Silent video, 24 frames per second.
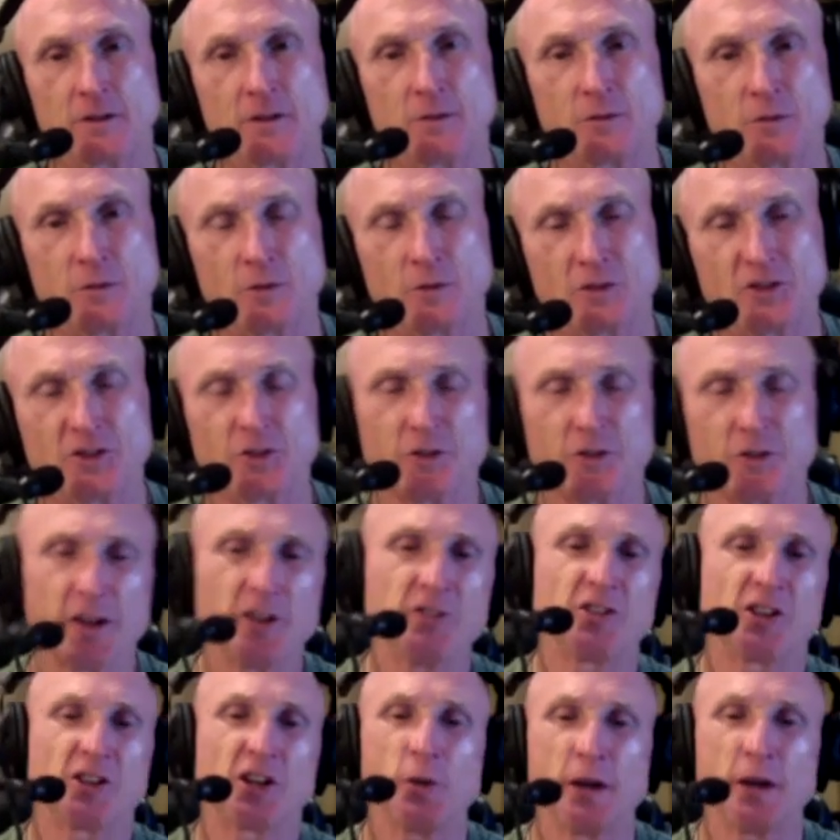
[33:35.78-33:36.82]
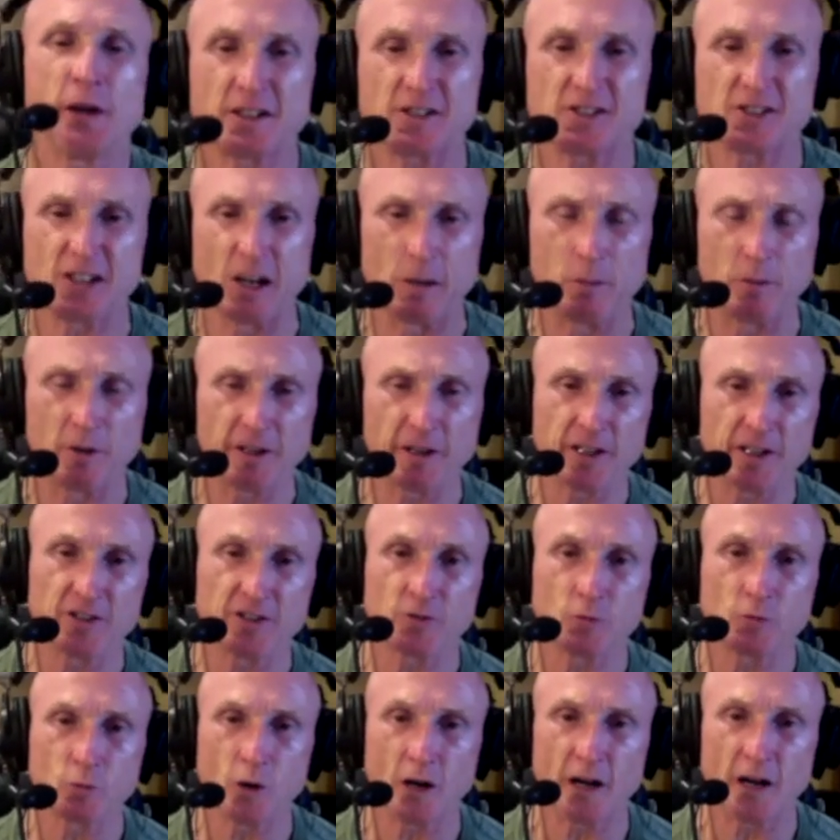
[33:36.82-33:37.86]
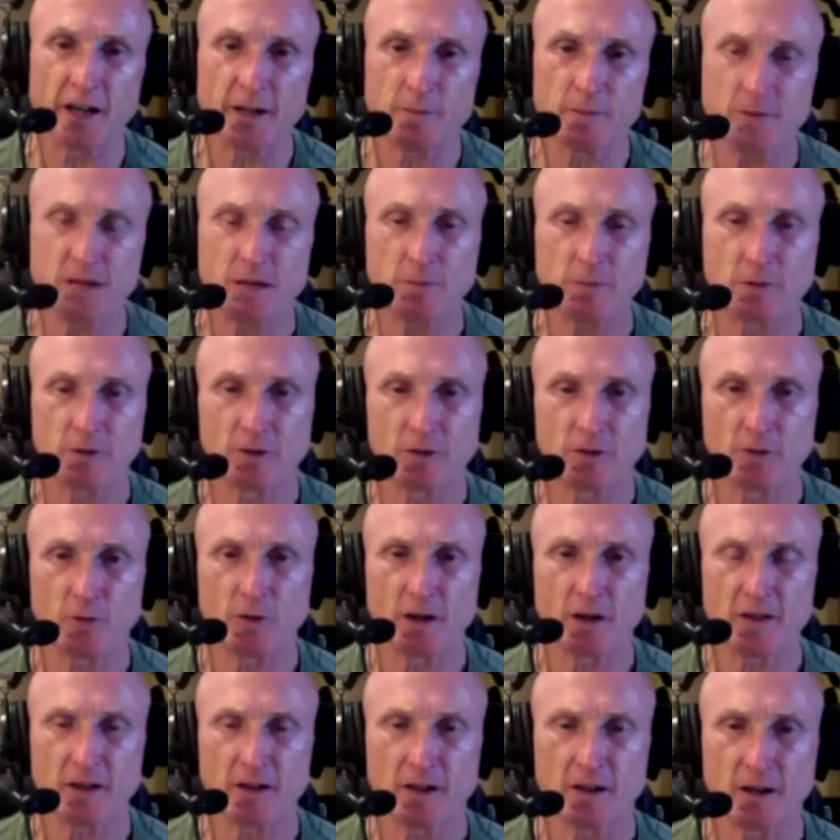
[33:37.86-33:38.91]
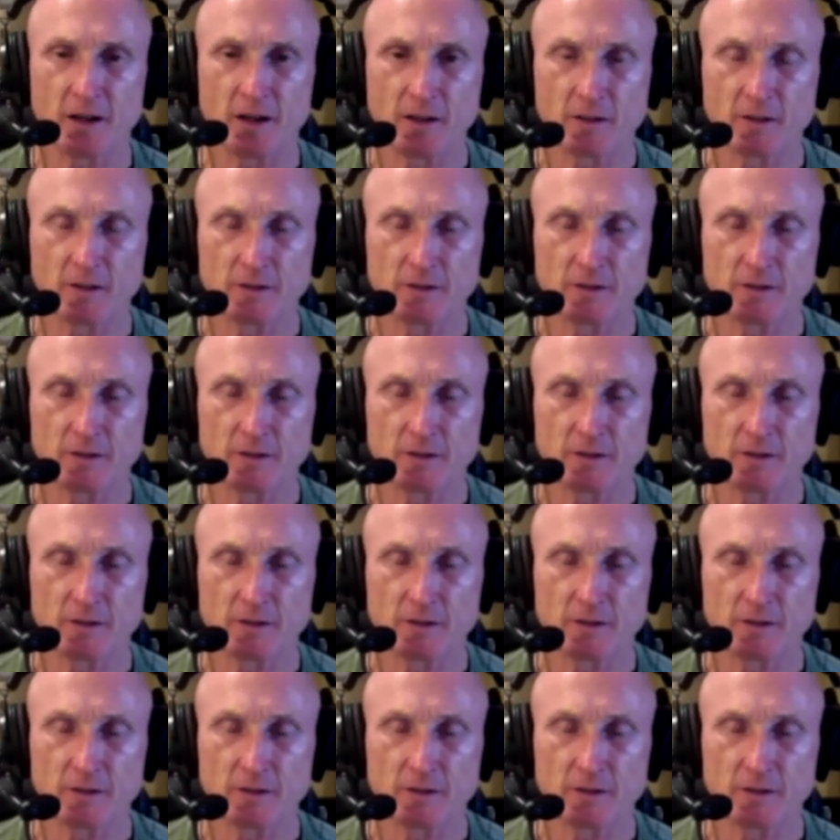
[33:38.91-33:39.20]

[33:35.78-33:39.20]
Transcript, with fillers: So there's a quick summary as to why people are the way they are.